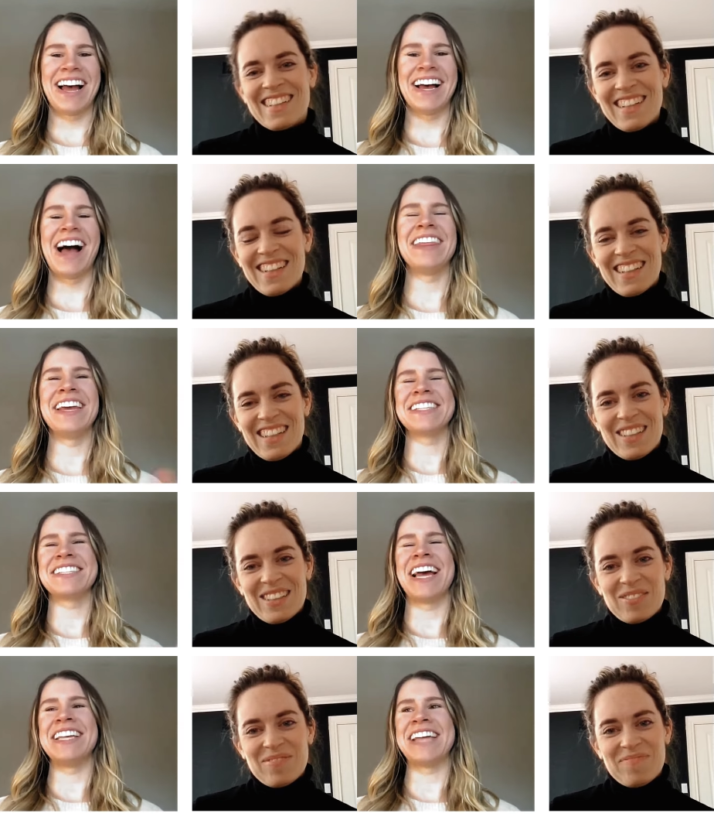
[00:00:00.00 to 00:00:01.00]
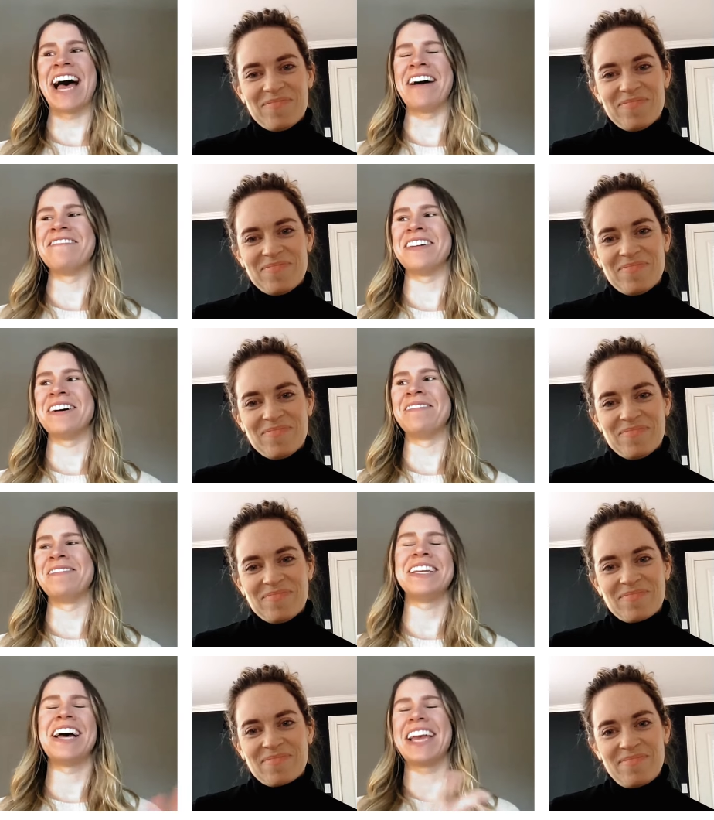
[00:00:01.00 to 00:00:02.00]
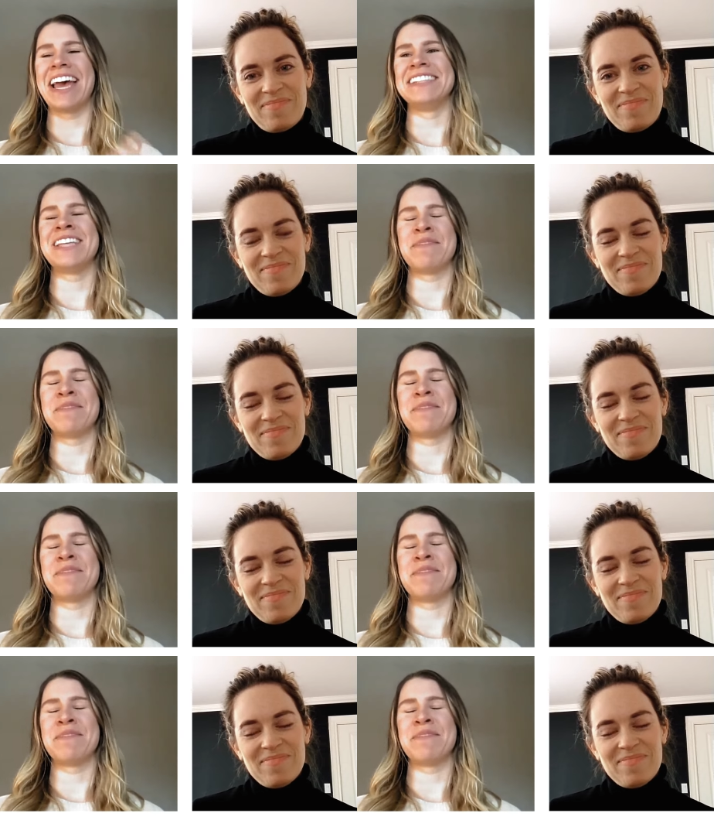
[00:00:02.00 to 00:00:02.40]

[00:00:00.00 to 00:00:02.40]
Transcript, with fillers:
Speaker 1: I, I, think it's nice to have um, to again